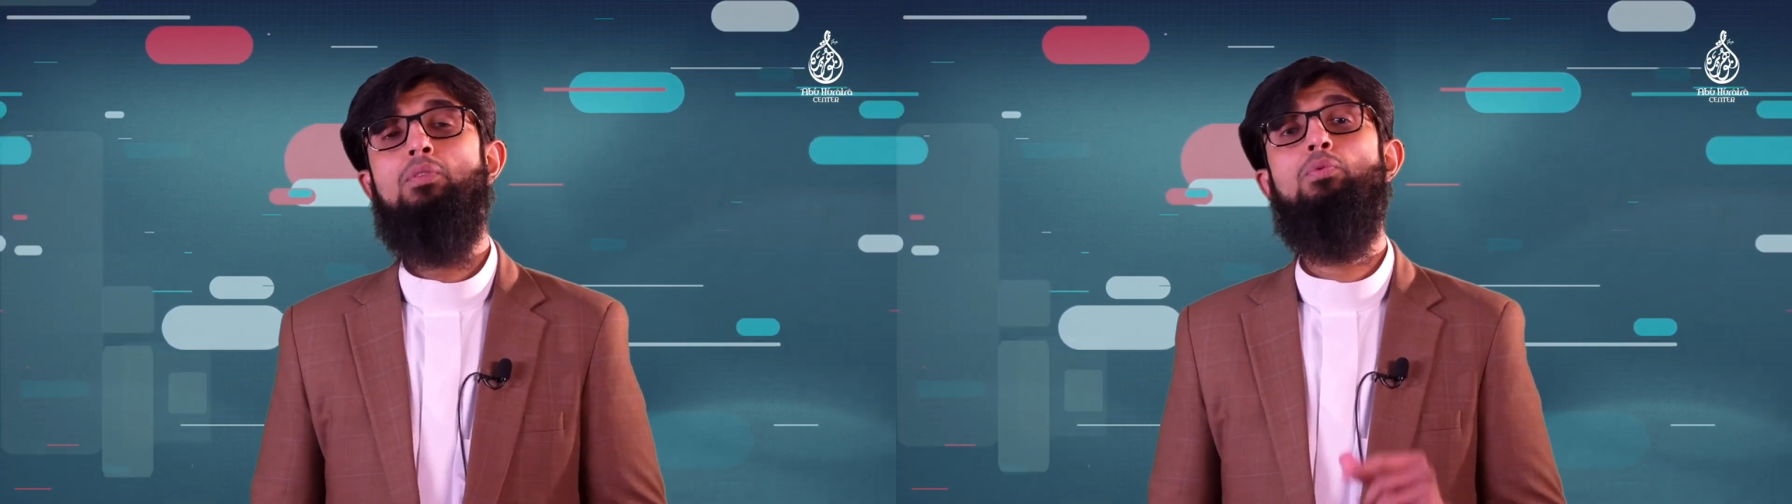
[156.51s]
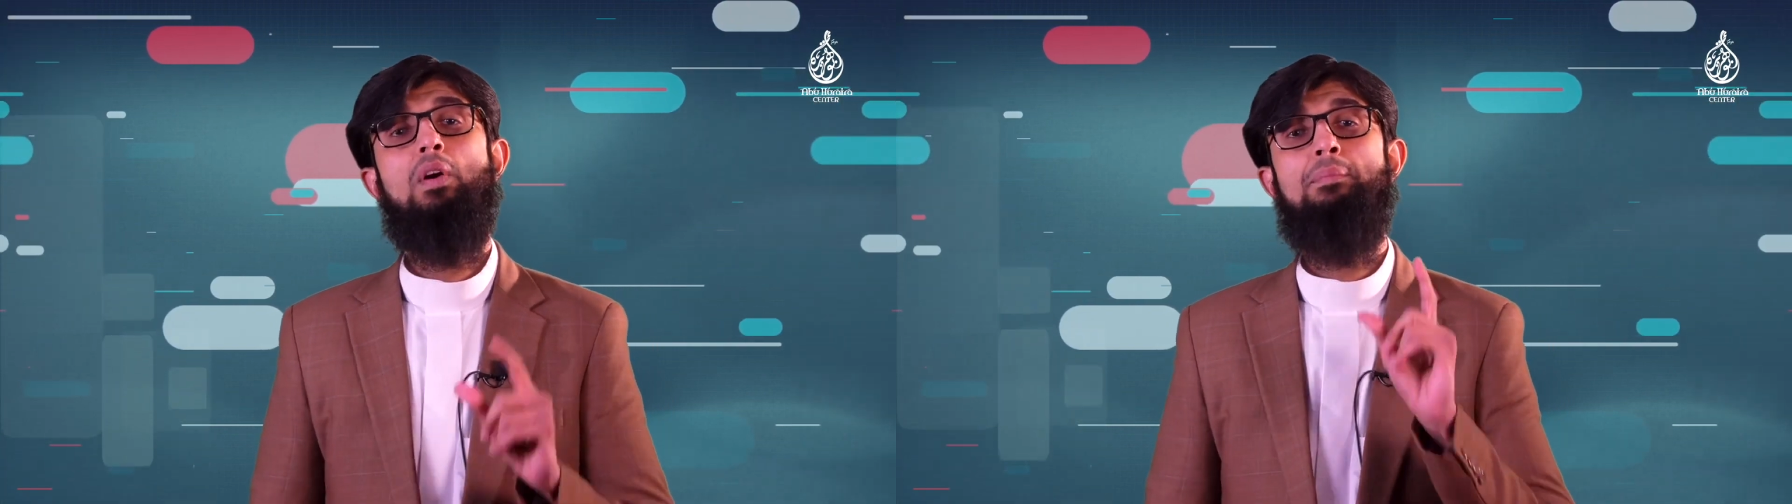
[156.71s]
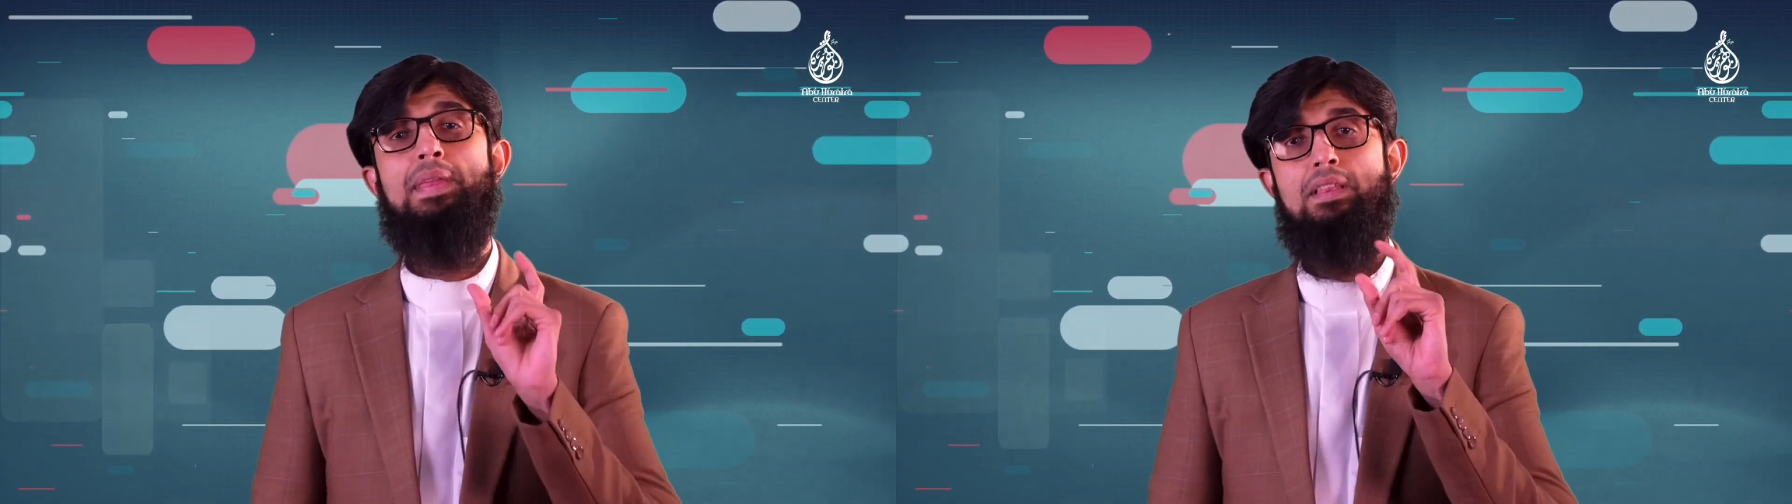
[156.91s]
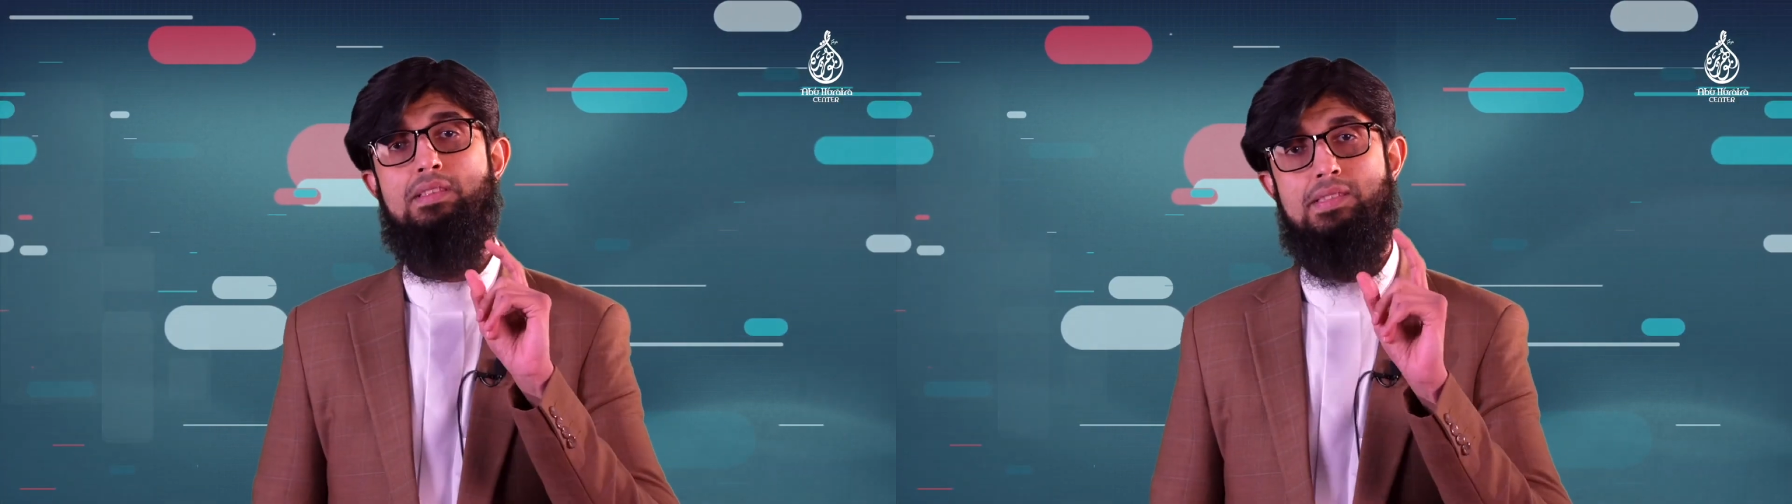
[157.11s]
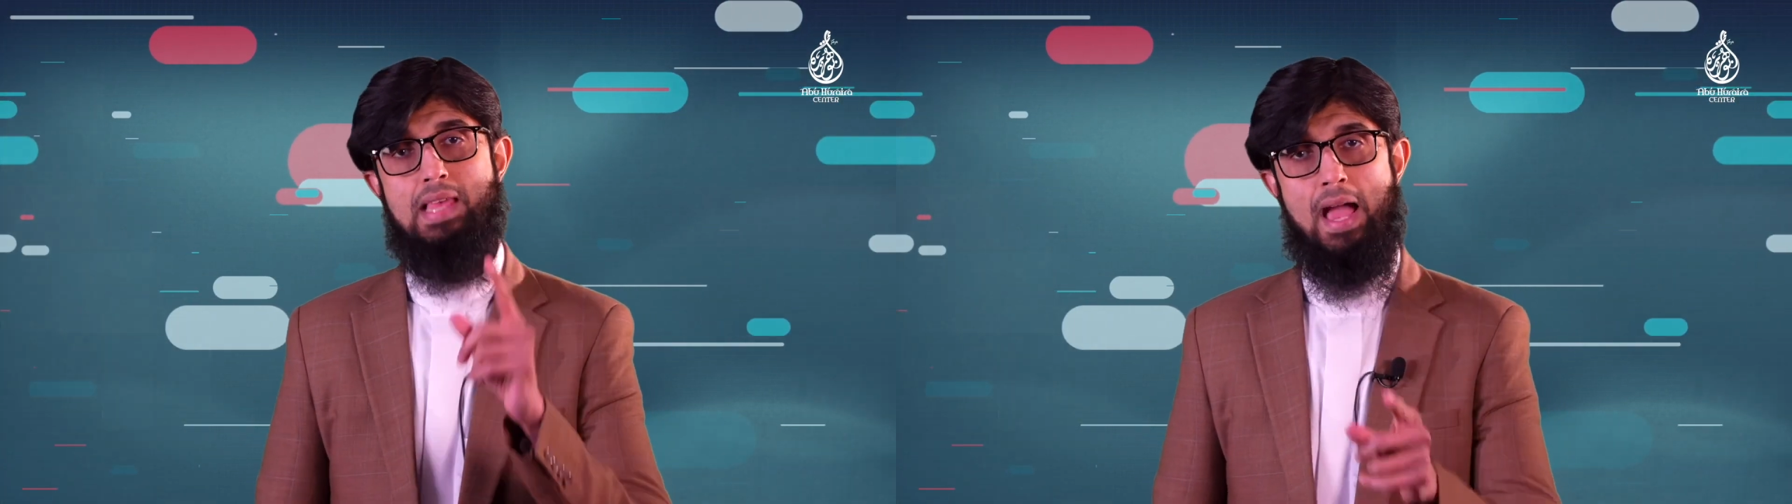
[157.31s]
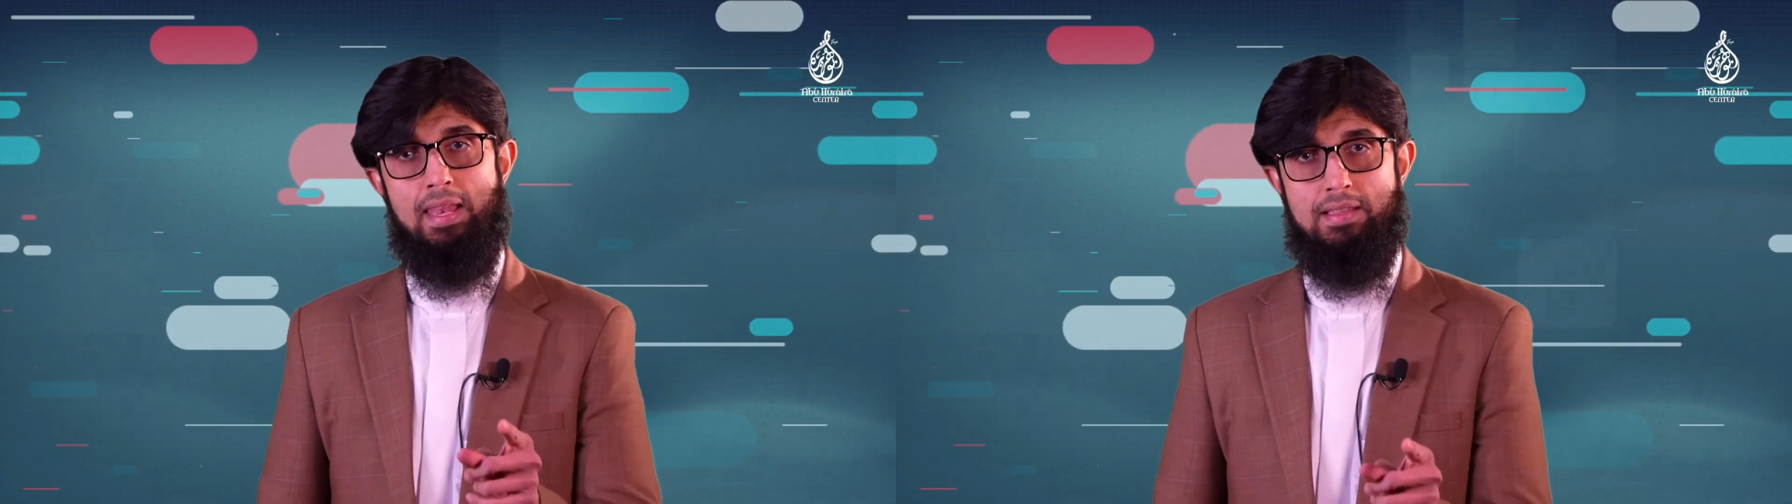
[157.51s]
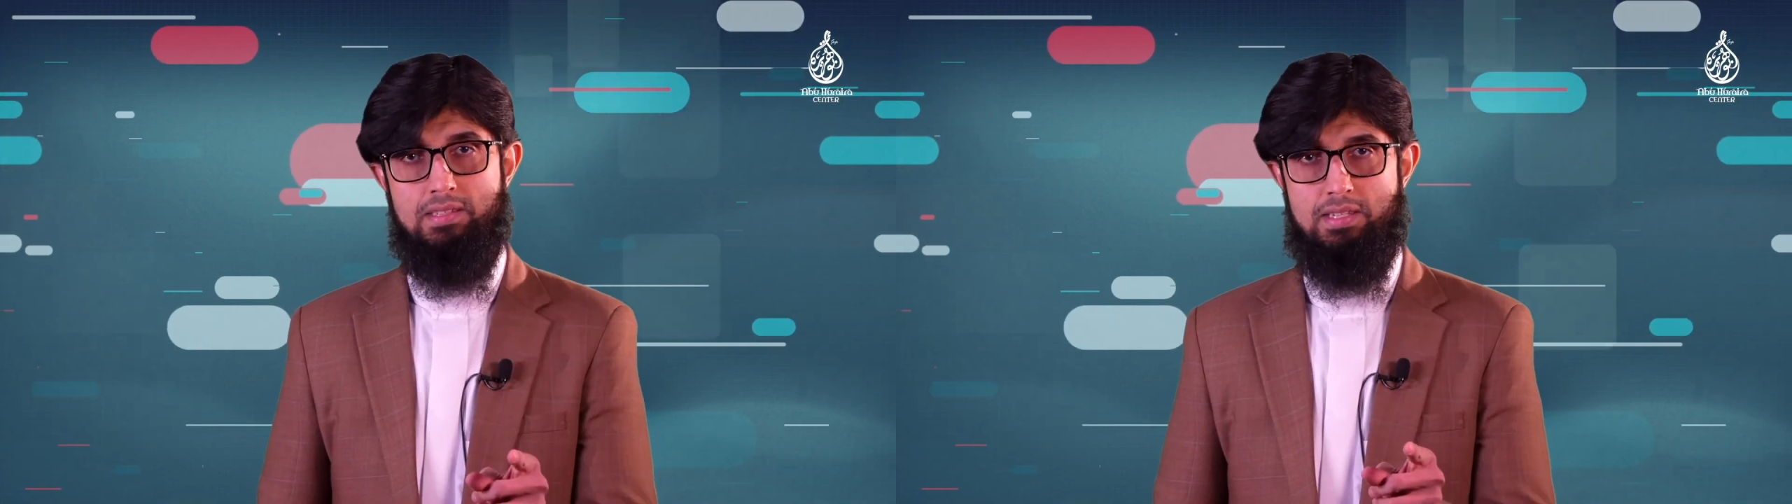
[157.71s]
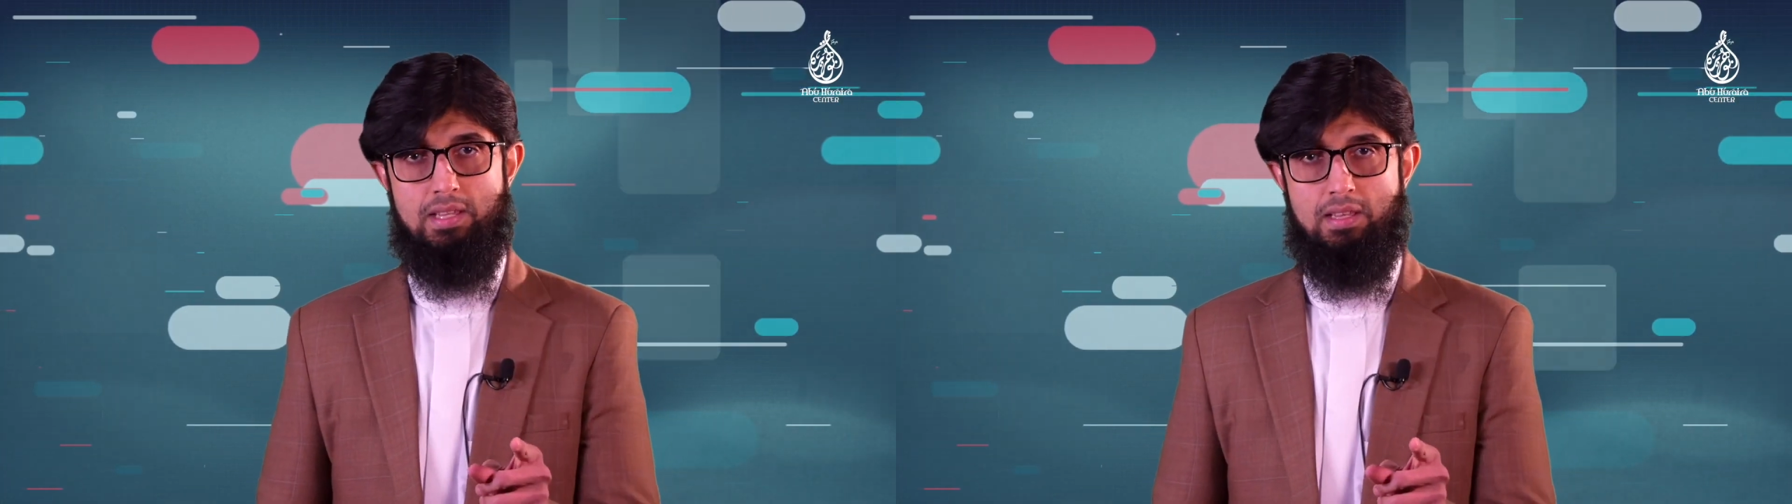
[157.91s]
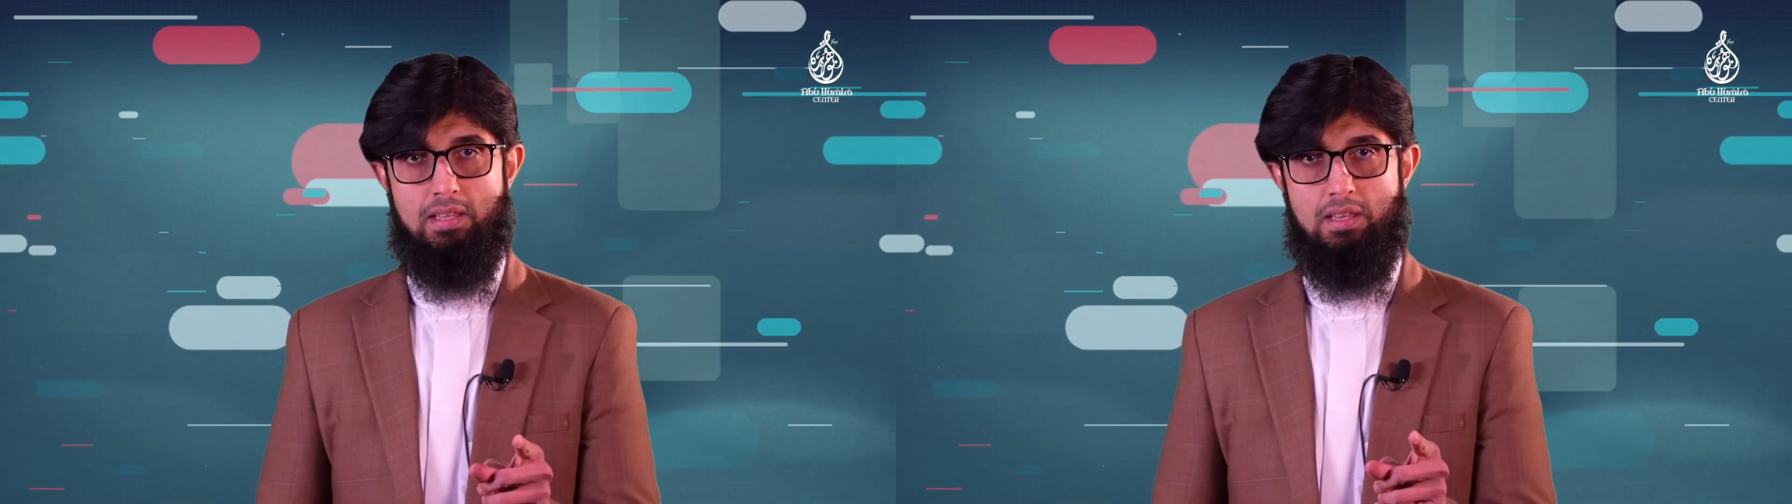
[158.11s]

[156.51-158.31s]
who were being silenced